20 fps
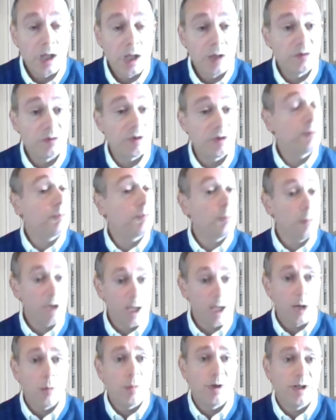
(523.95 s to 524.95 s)
So we
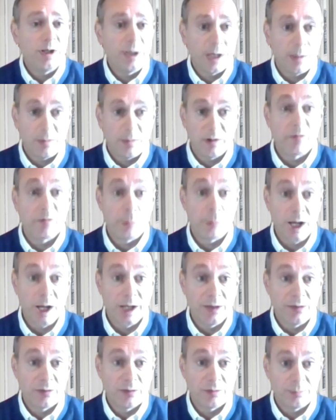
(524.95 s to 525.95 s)
help in a number of
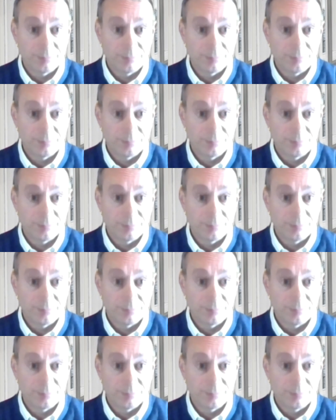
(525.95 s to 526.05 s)
ways.